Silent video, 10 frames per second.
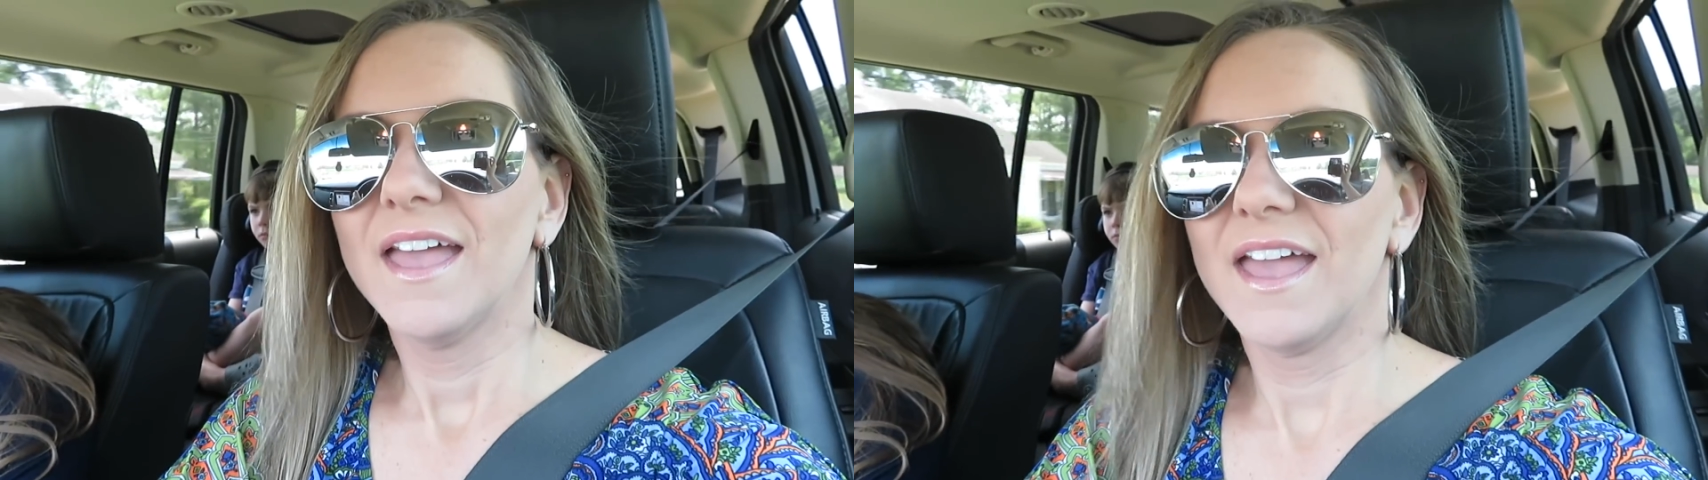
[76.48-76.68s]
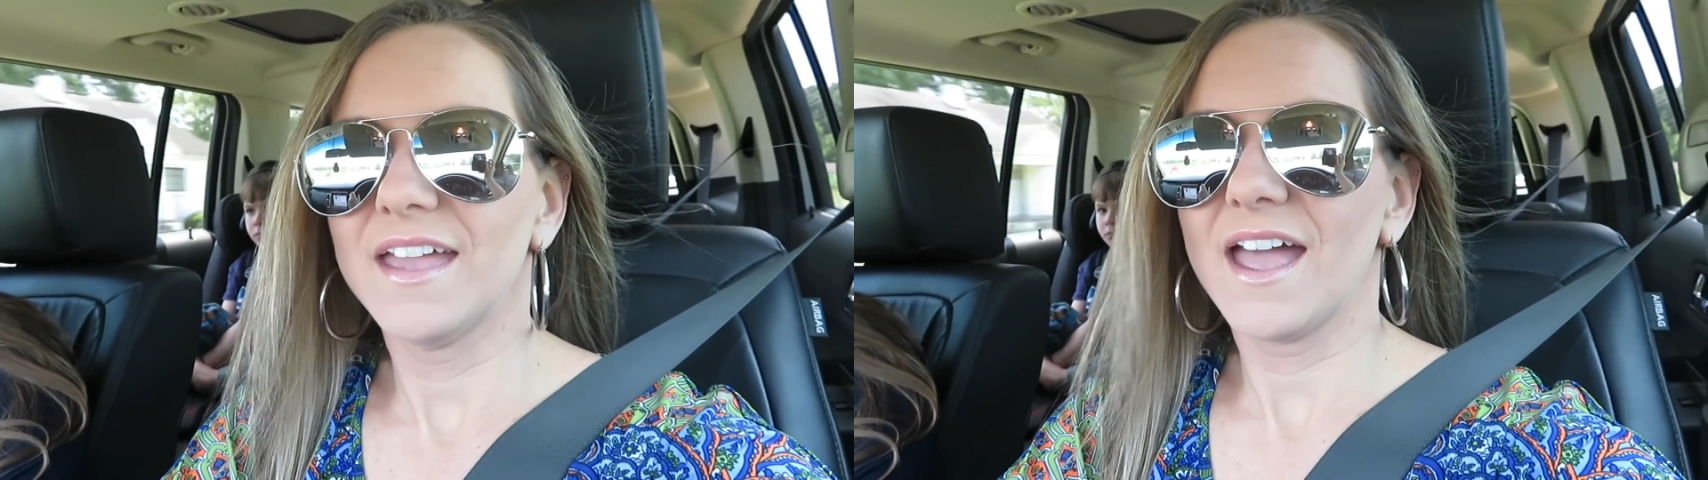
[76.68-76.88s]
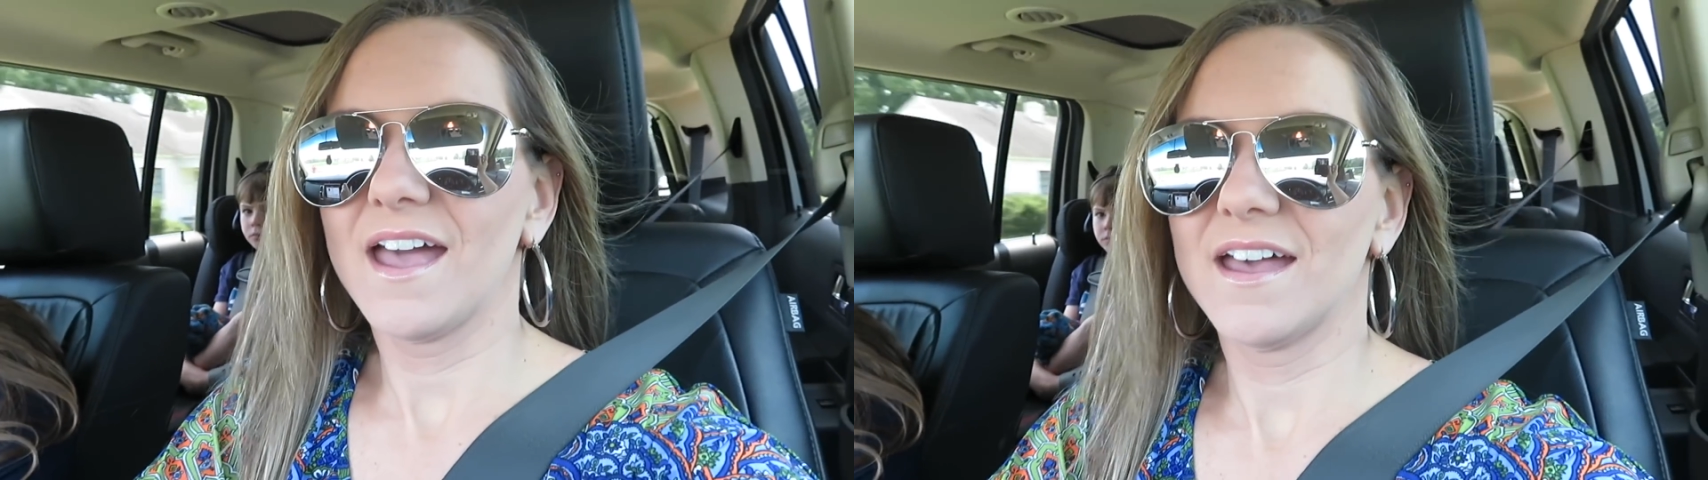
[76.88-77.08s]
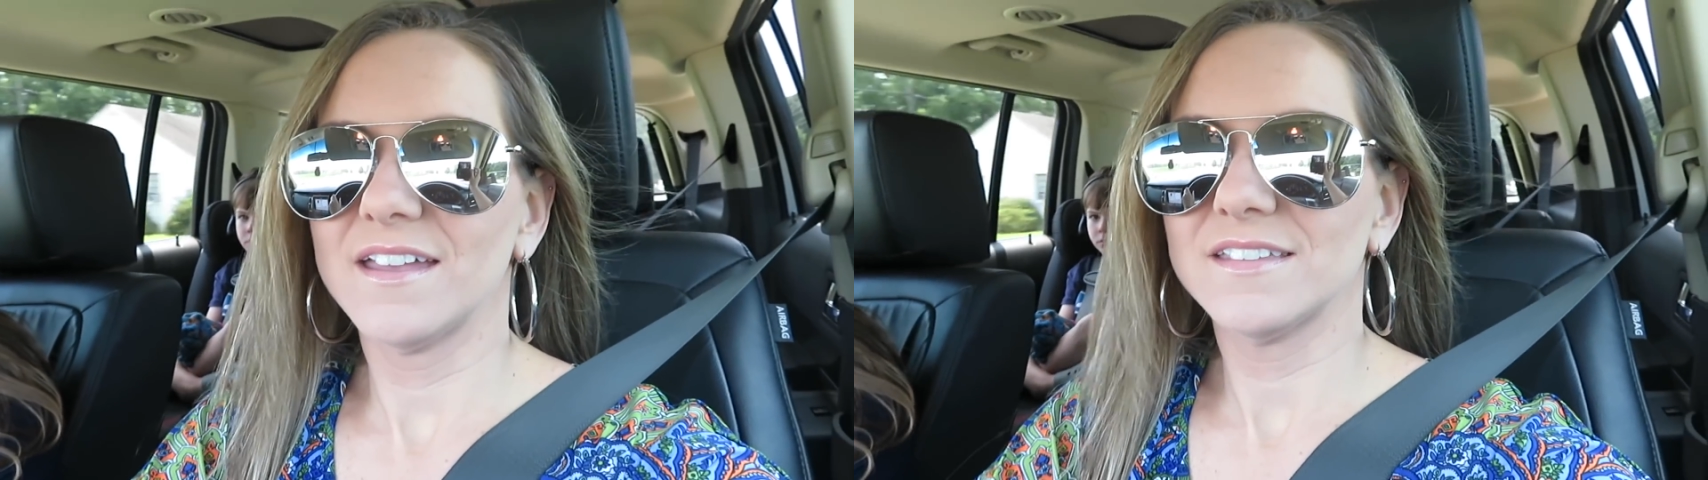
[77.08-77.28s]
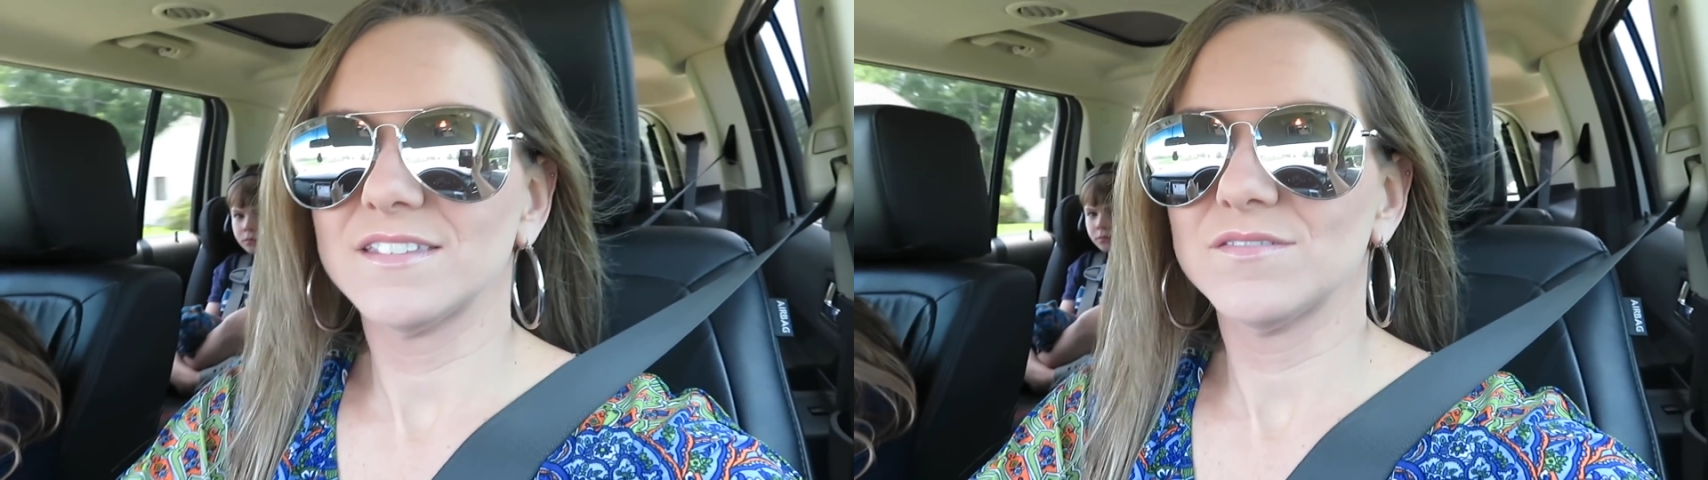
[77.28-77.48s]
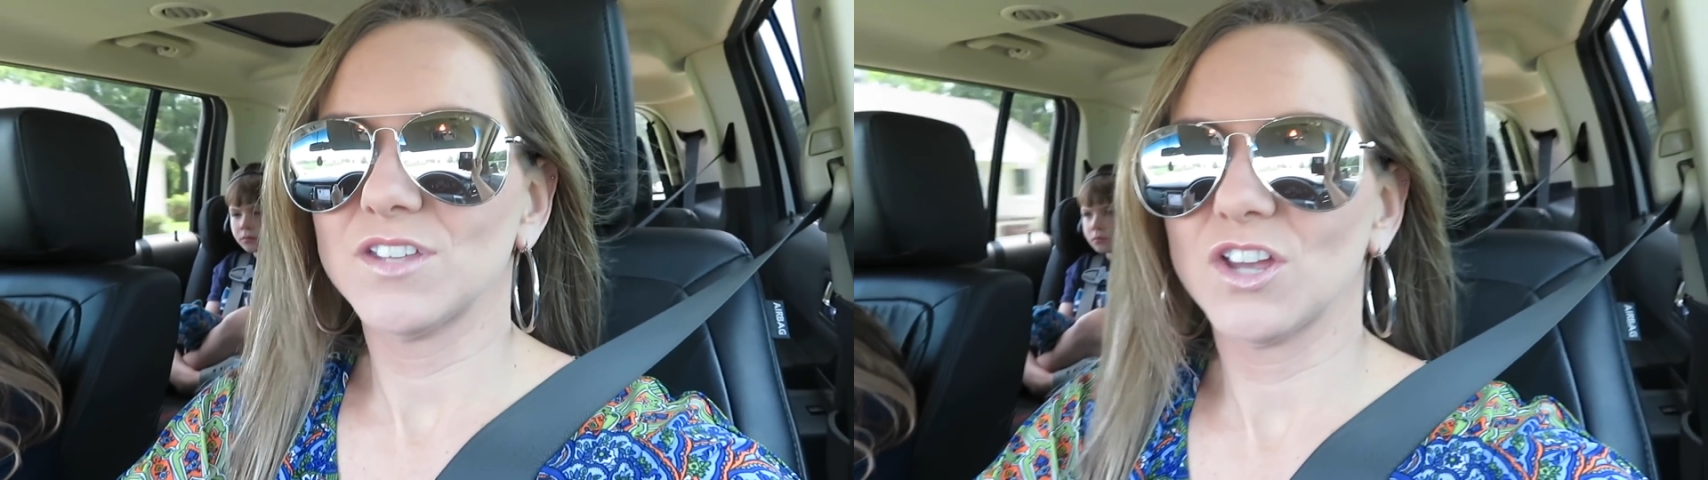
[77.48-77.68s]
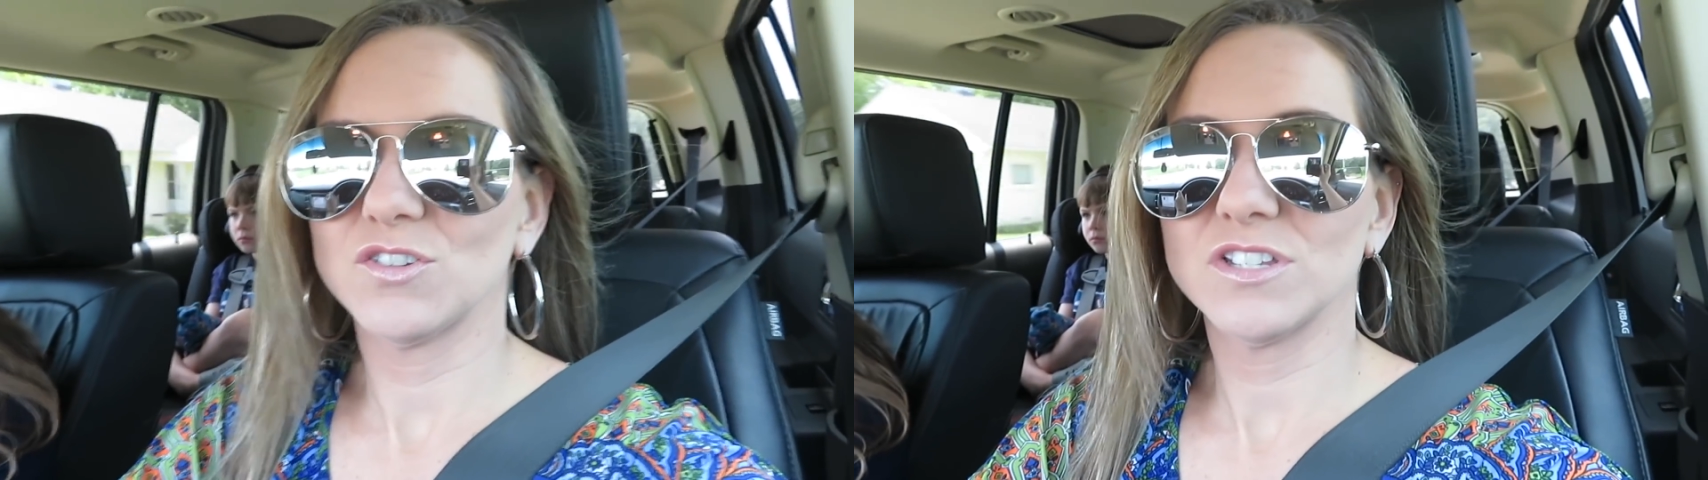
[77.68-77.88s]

Hey, guys. So